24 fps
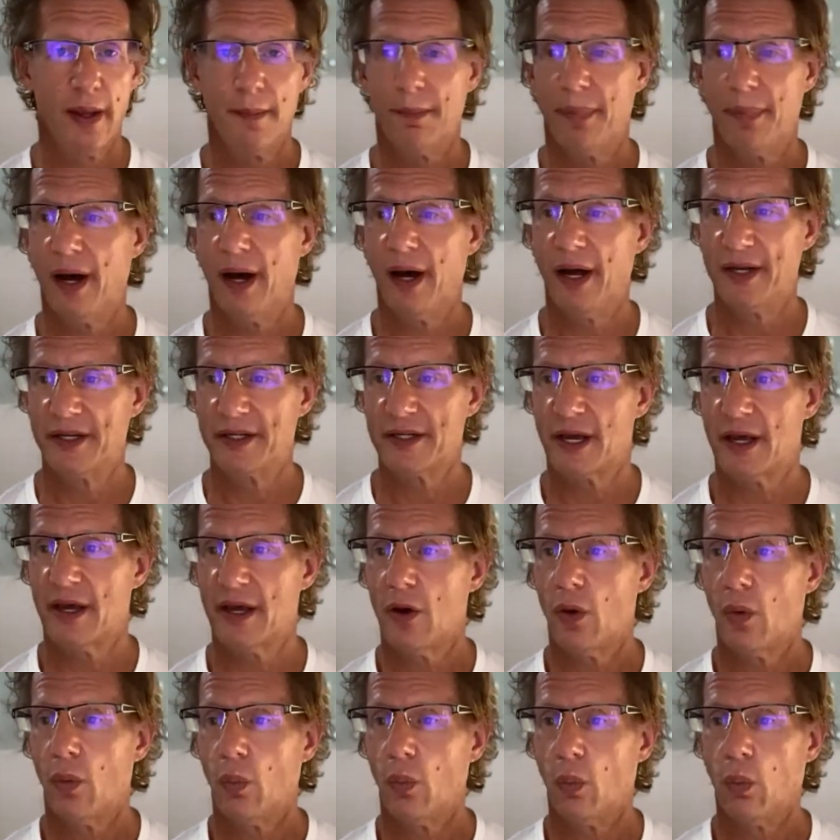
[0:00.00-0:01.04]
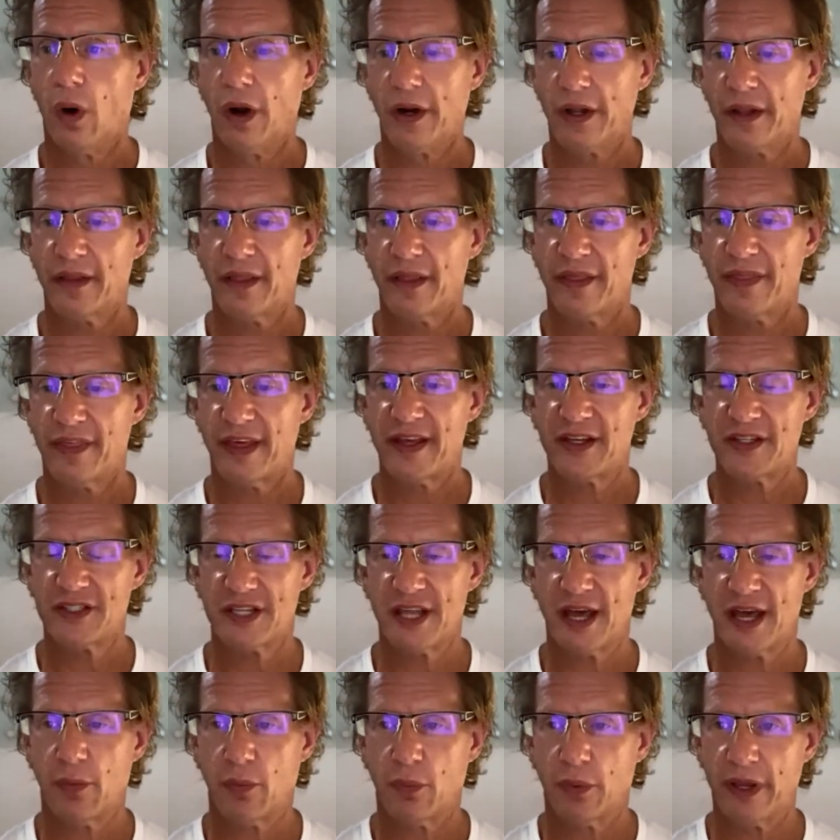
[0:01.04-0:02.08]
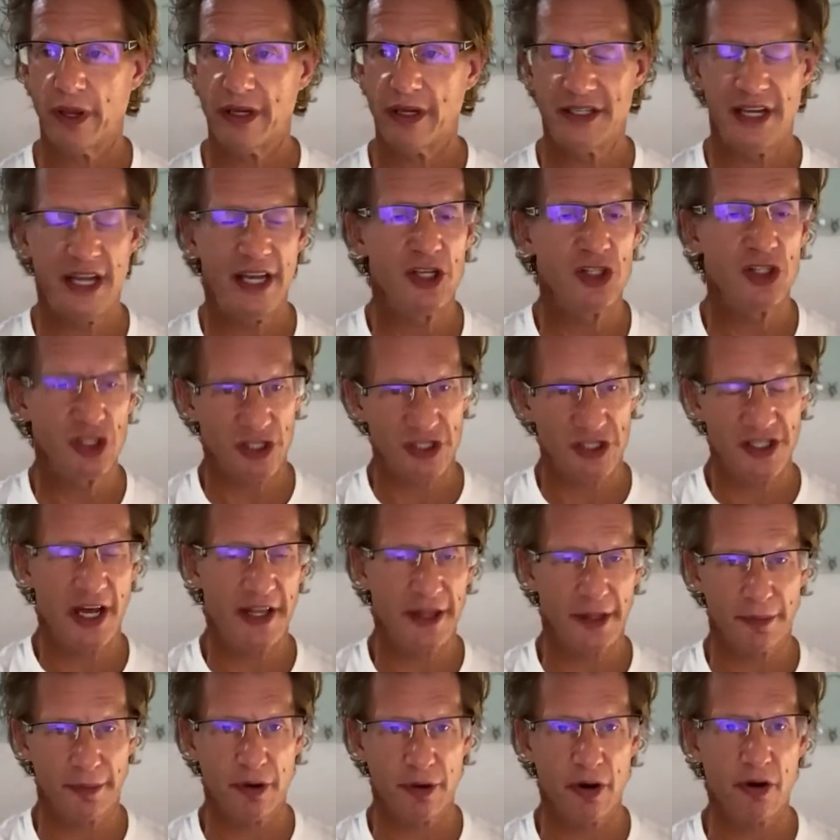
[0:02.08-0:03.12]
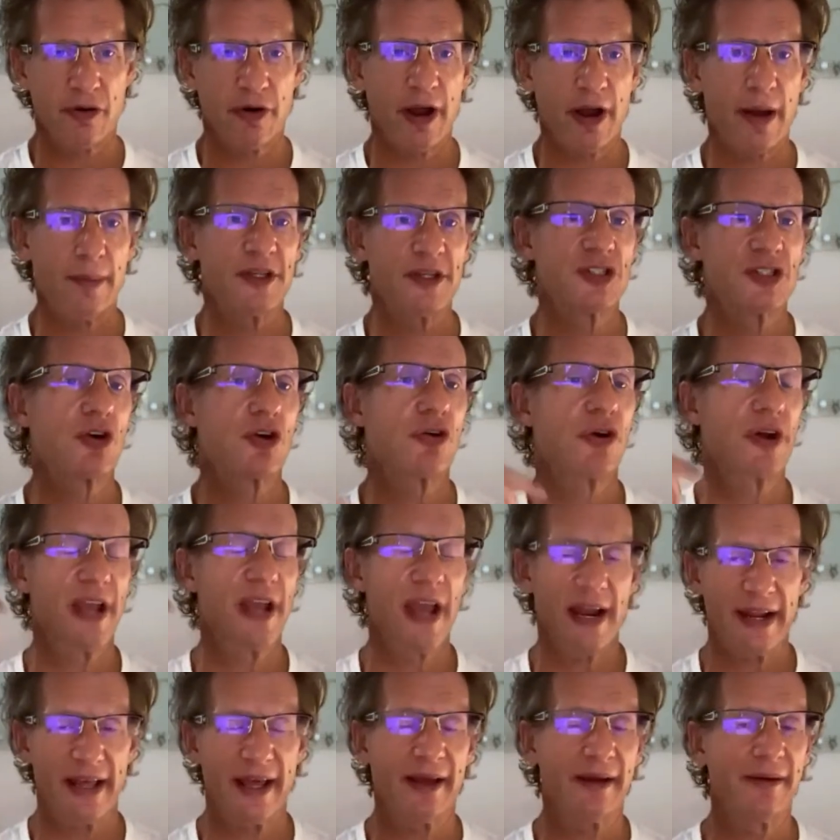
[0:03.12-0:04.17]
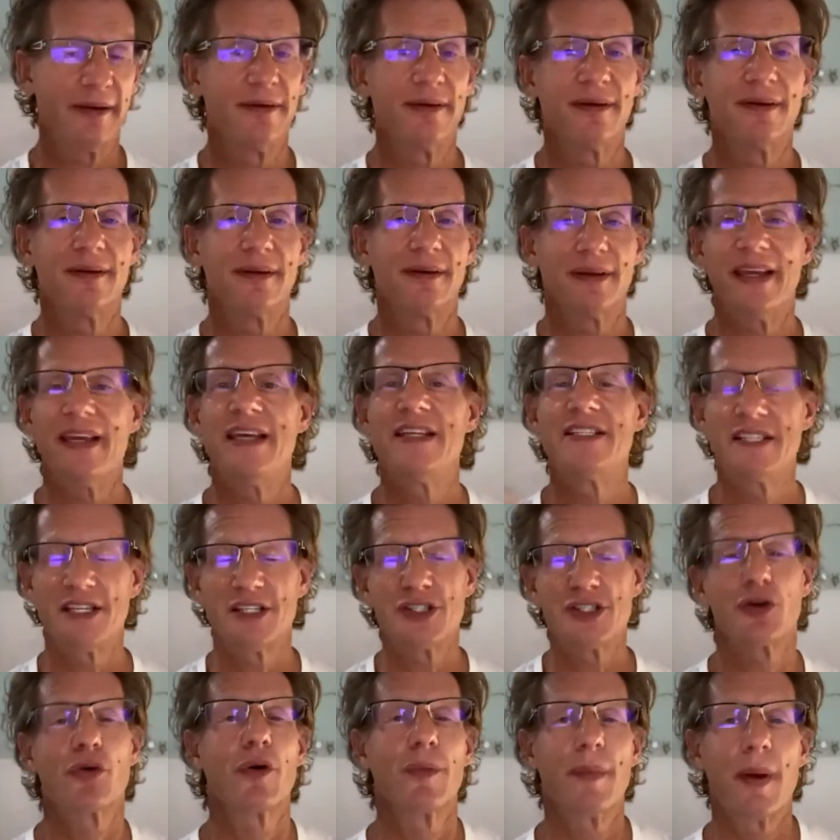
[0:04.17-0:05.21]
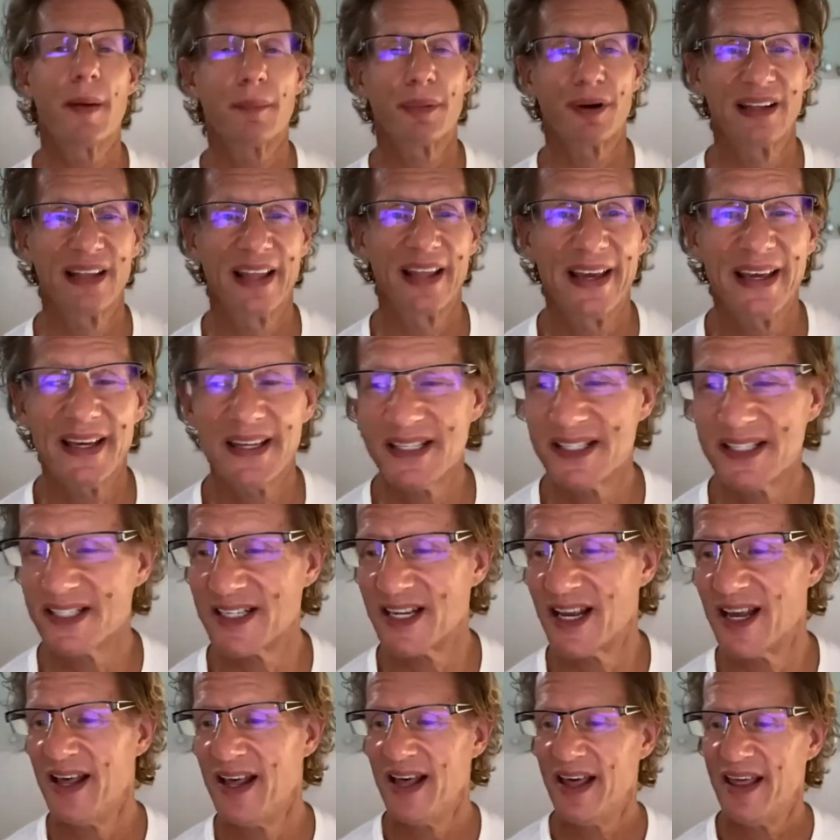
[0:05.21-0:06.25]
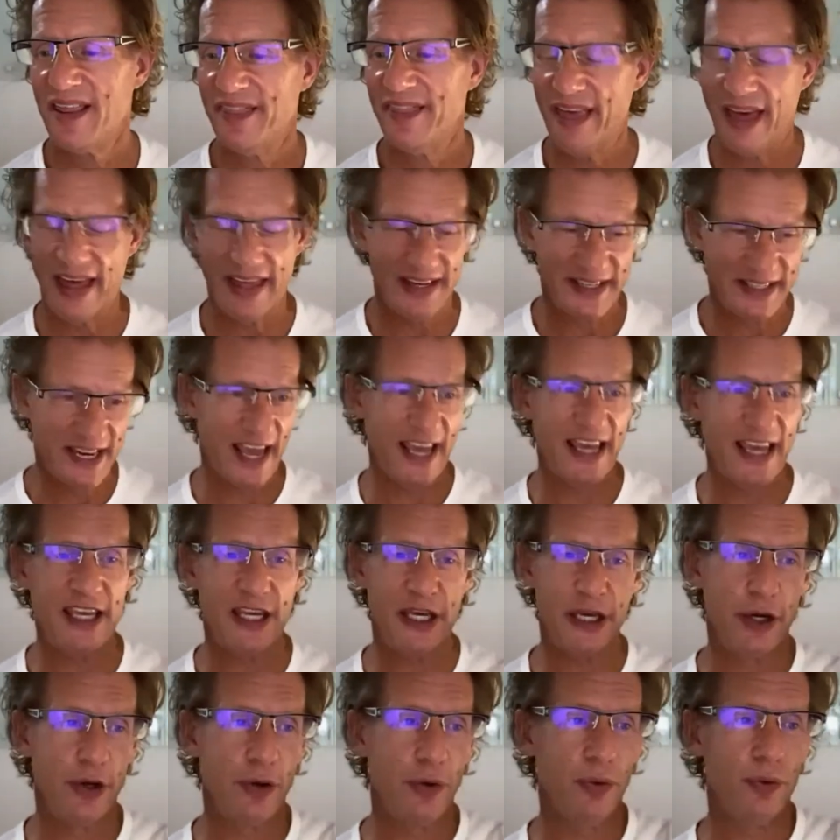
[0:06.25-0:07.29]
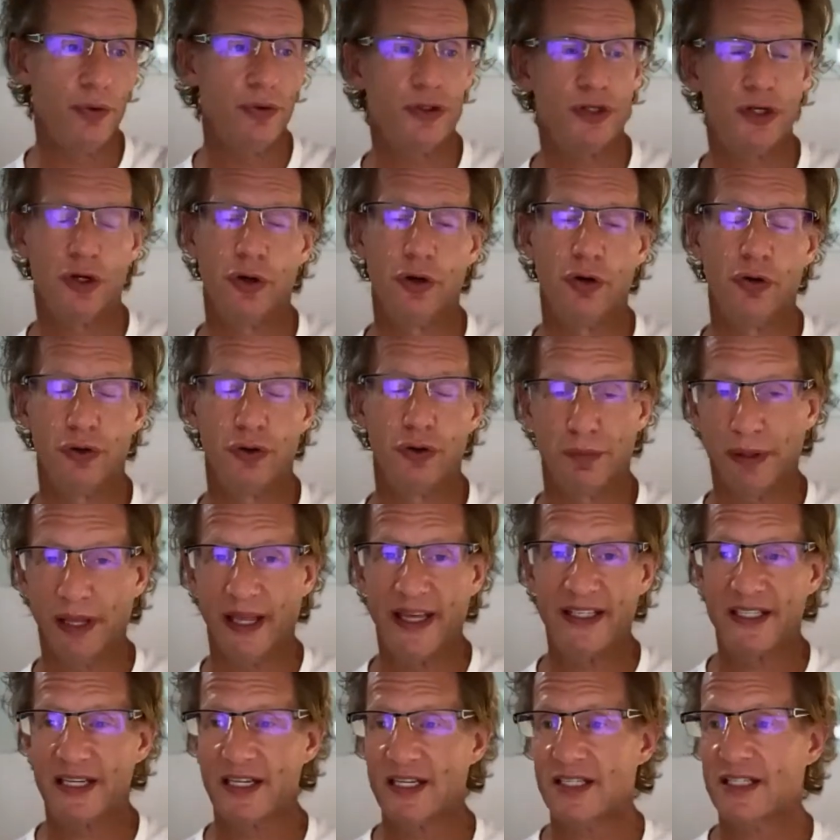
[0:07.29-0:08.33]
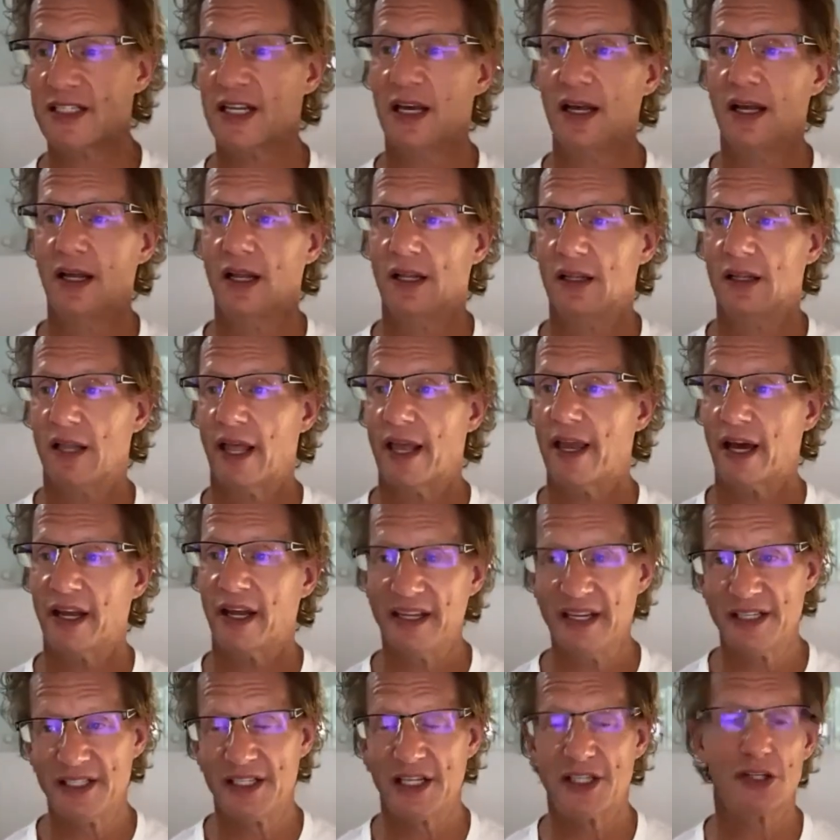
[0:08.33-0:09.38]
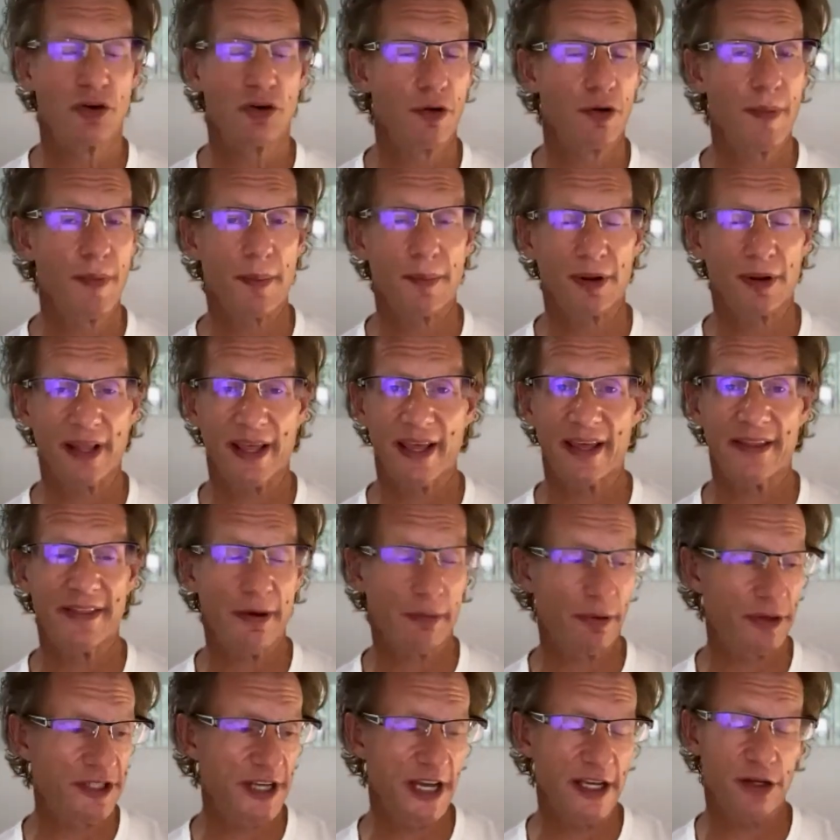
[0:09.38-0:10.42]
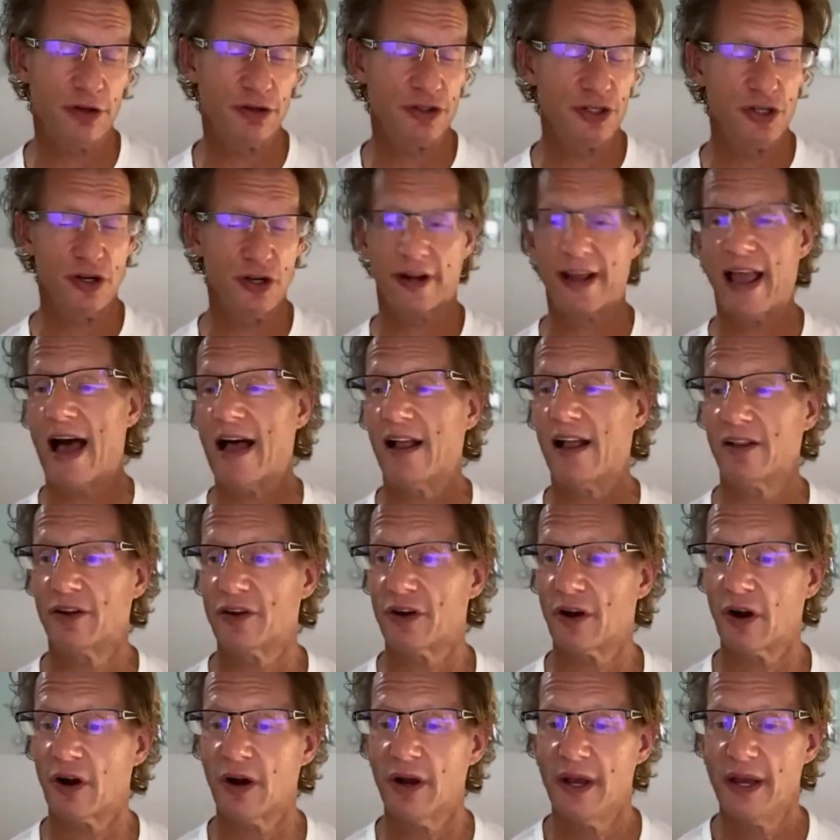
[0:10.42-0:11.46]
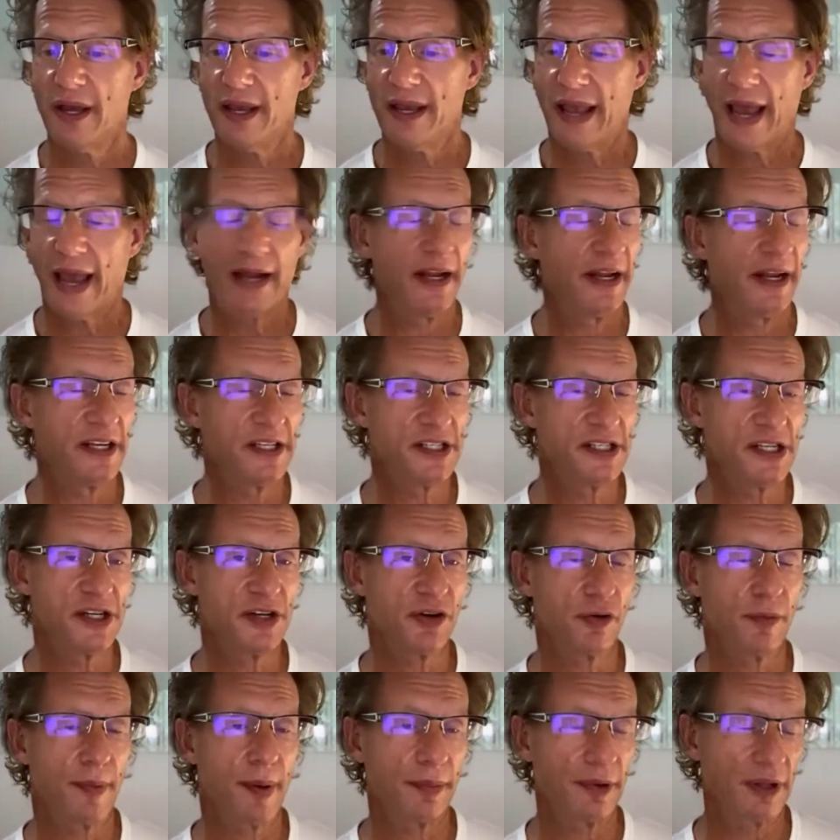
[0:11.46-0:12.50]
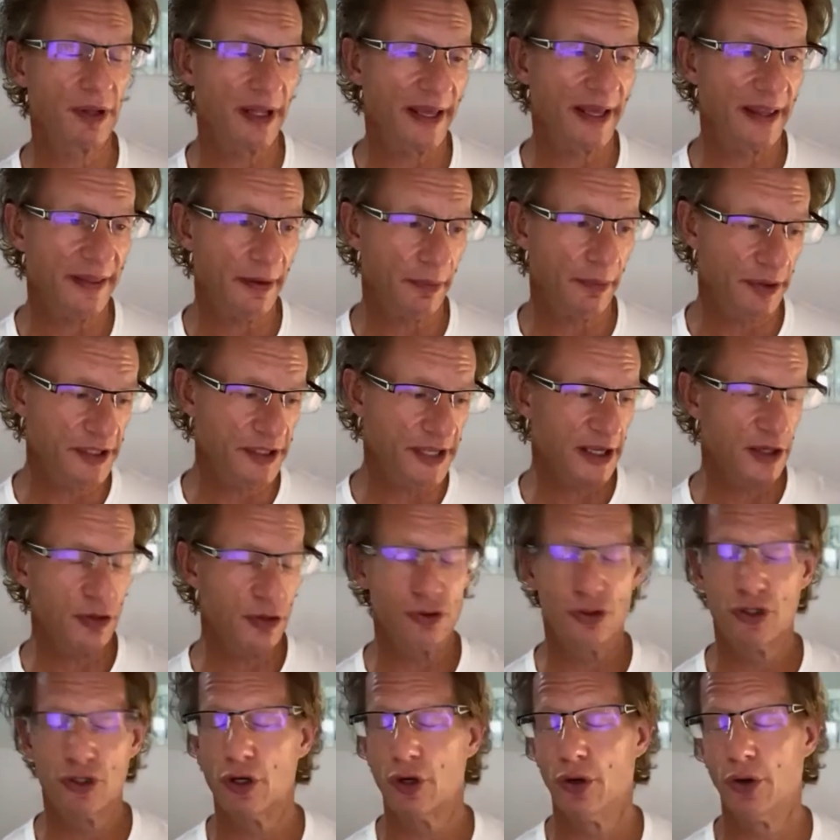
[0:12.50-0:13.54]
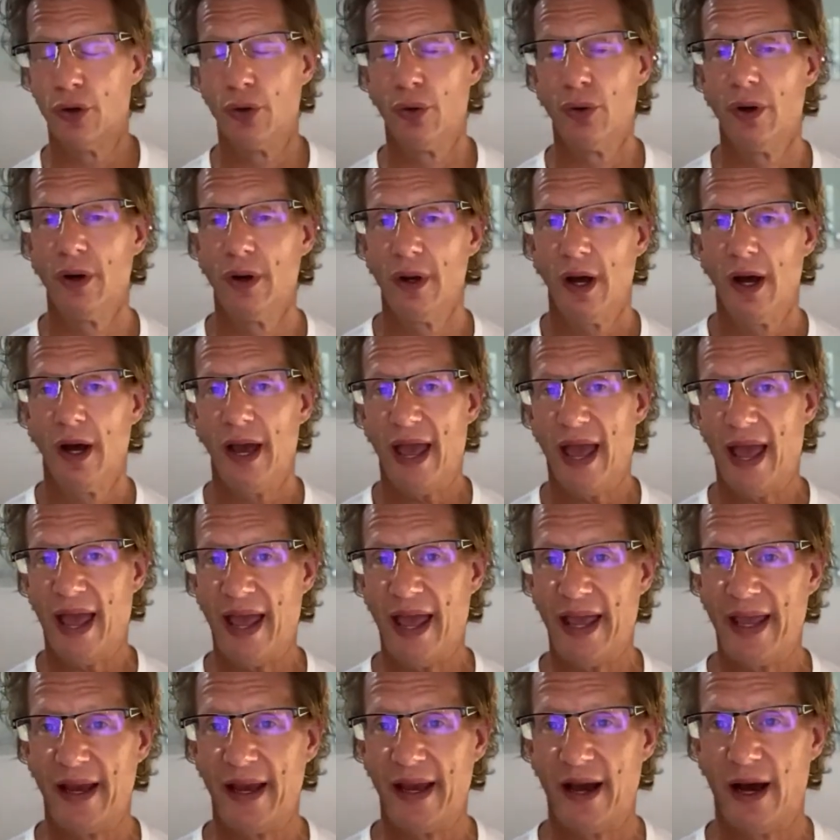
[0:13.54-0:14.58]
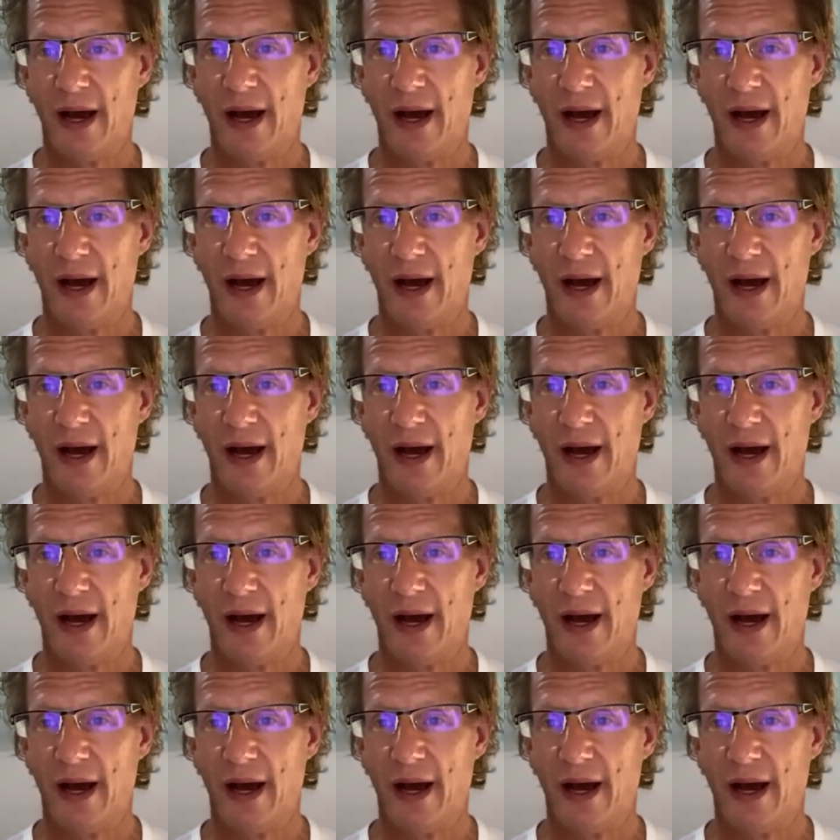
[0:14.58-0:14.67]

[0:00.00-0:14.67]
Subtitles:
but one of the things that we teach inside the program is creating easy to remember links that take you to places, like an easy to remember link that would take you to your calendar, and an easy to remember link that would take you to a